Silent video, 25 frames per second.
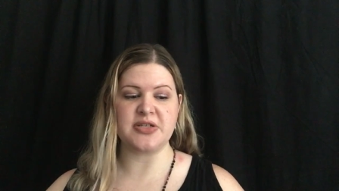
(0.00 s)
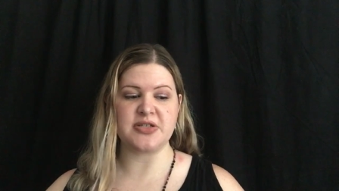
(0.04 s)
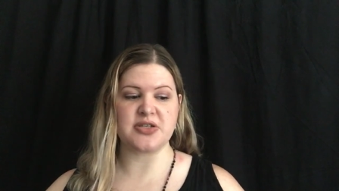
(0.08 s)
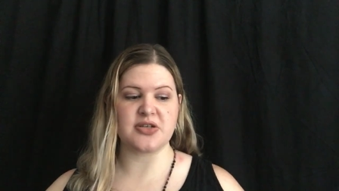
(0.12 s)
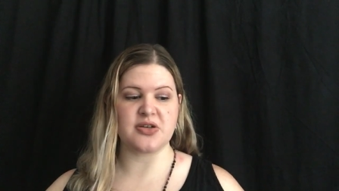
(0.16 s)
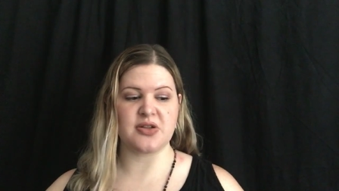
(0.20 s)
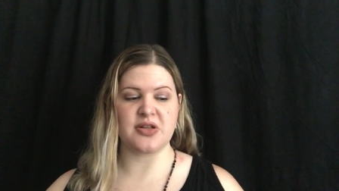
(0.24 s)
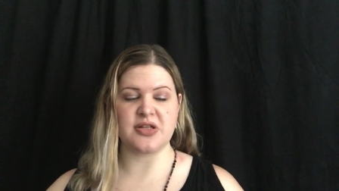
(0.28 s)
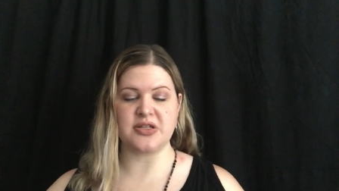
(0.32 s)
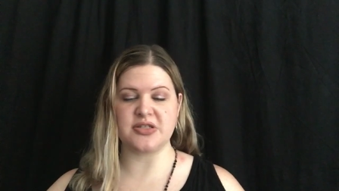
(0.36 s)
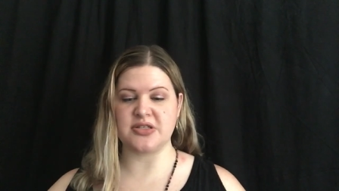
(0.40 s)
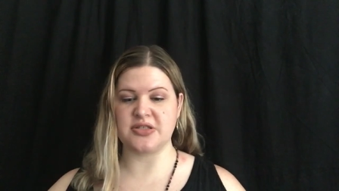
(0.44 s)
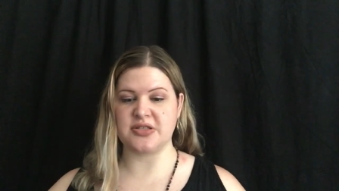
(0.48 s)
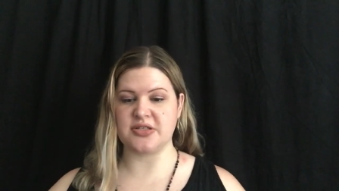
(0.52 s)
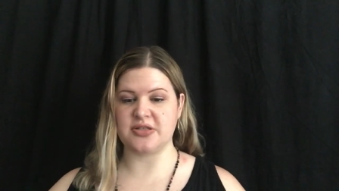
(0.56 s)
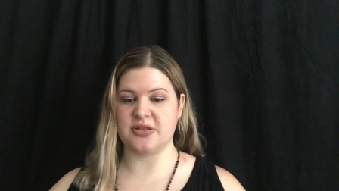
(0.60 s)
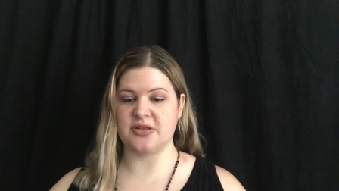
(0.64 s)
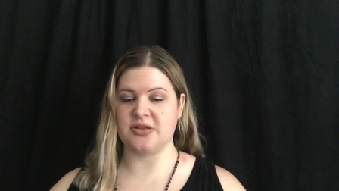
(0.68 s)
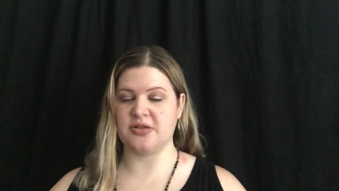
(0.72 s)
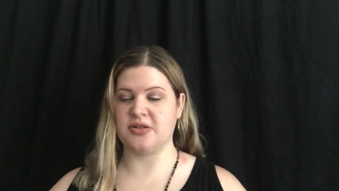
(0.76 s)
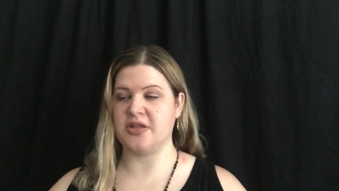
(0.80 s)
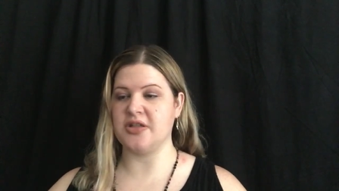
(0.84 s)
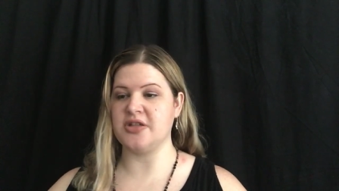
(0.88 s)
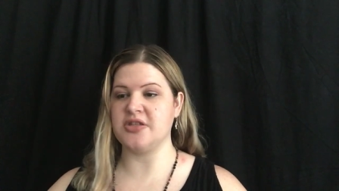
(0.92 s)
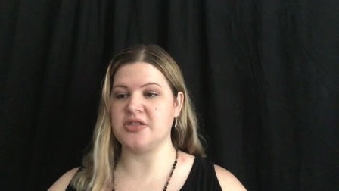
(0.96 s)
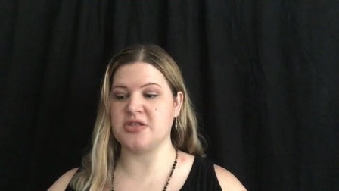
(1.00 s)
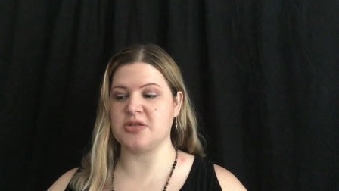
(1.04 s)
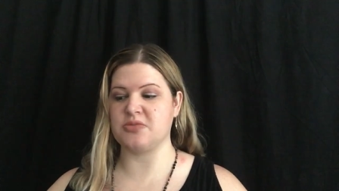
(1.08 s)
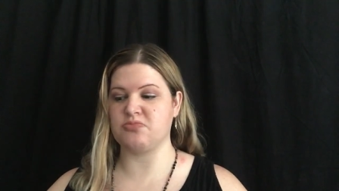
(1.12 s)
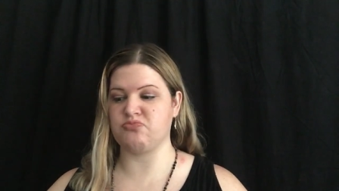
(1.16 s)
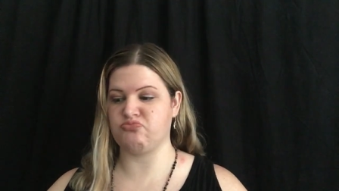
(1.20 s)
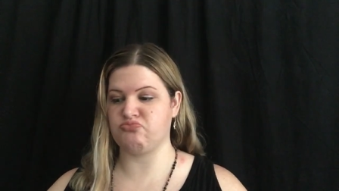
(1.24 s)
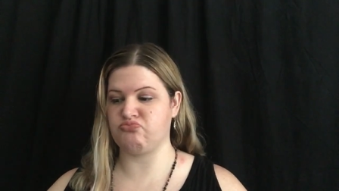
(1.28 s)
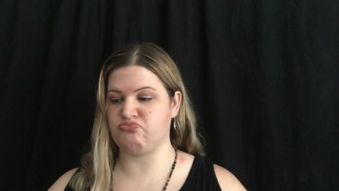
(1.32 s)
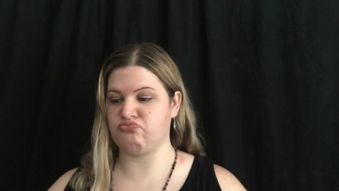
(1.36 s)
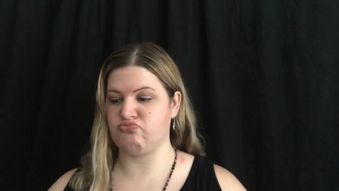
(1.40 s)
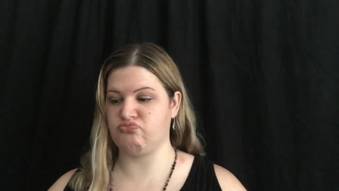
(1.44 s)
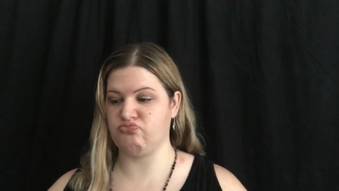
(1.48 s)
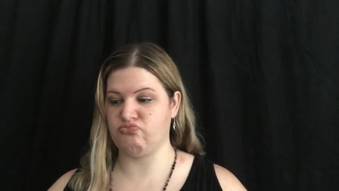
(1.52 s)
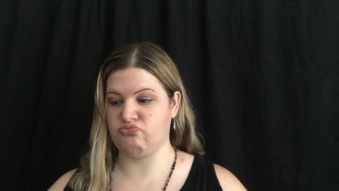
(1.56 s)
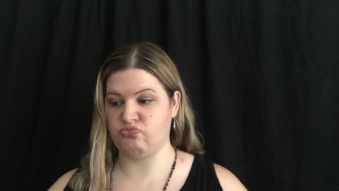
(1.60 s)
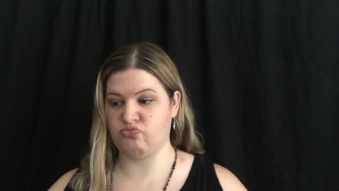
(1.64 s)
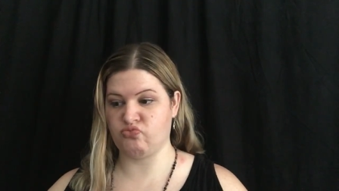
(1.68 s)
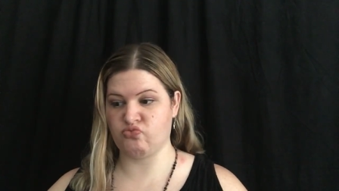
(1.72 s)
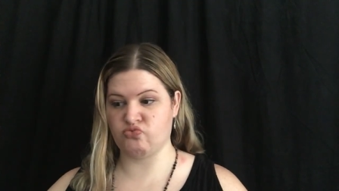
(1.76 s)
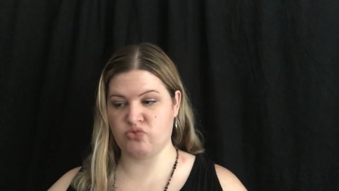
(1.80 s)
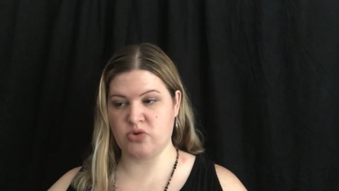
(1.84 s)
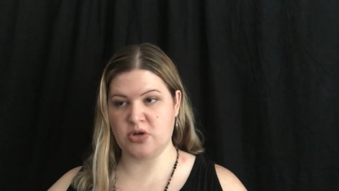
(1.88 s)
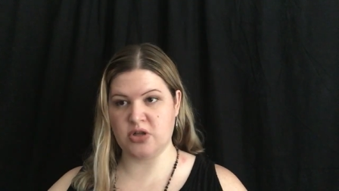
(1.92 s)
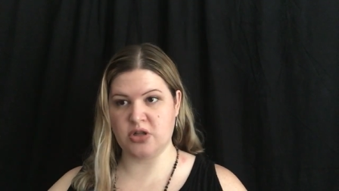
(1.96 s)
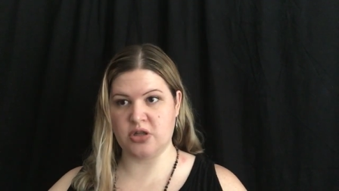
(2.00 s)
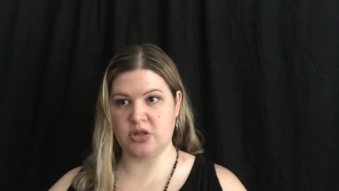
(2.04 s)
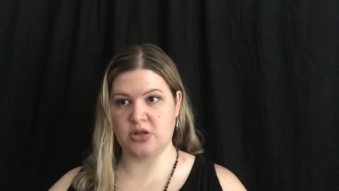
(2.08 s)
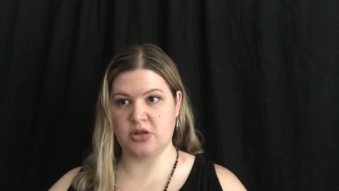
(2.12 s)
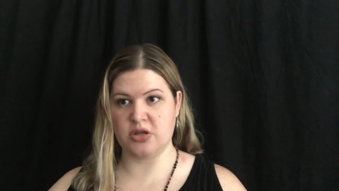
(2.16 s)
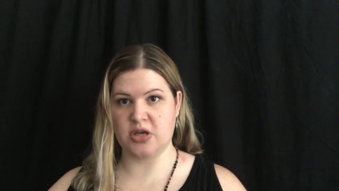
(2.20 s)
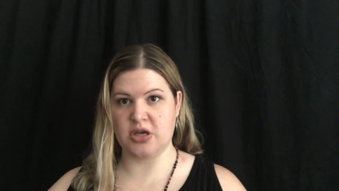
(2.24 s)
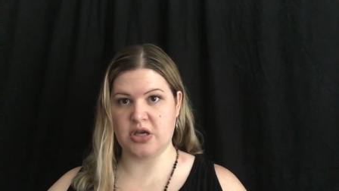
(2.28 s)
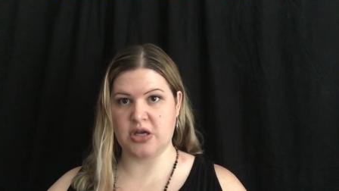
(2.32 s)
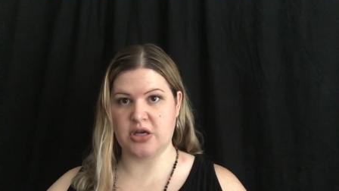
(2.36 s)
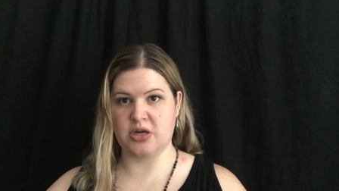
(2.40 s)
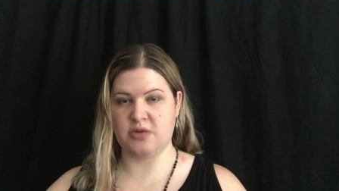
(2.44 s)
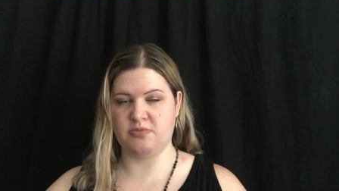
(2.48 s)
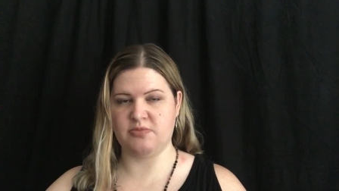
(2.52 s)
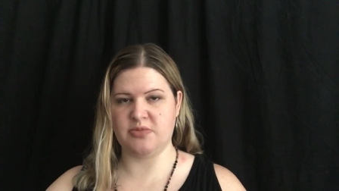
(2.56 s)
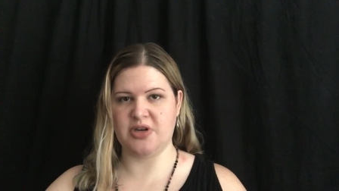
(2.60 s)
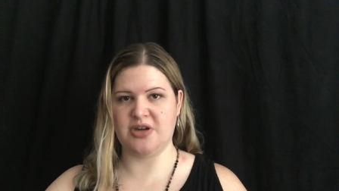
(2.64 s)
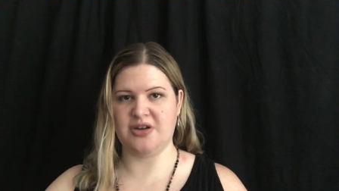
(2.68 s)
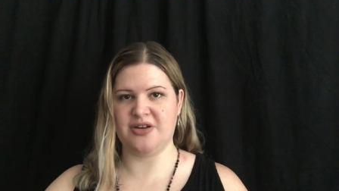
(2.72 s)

So let's let's really look at them